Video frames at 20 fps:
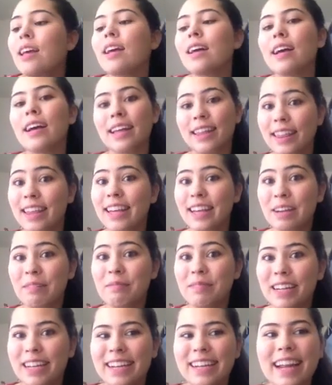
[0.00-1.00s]
I think I'm
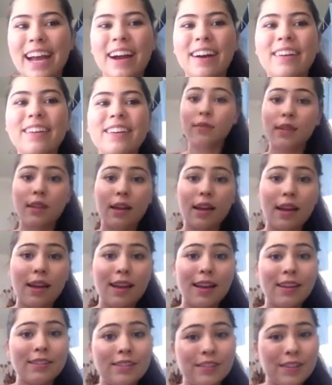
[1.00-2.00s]
done now.
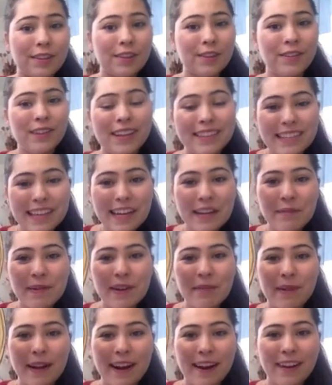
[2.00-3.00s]
So that's how I
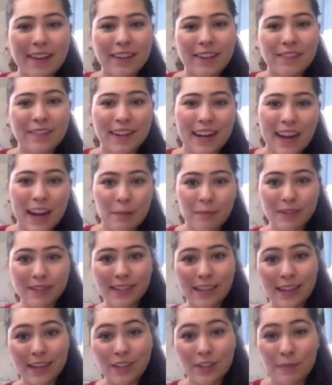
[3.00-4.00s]
made my Harley Quinn hammer
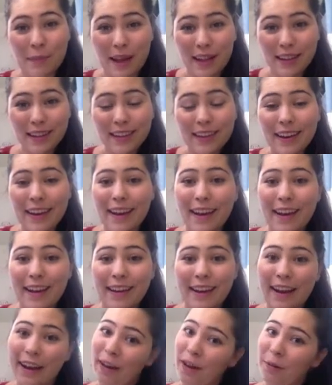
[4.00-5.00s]
/ mallet, and
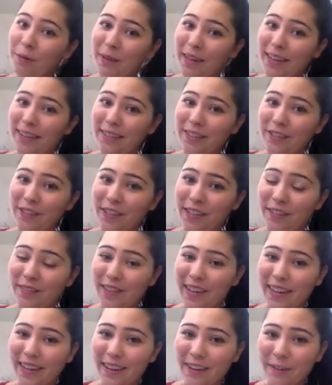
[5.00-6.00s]
I hope you guys enjoyed the
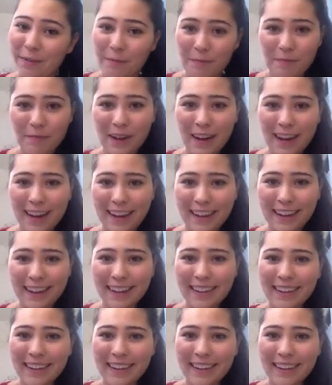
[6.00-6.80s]
video. Bye.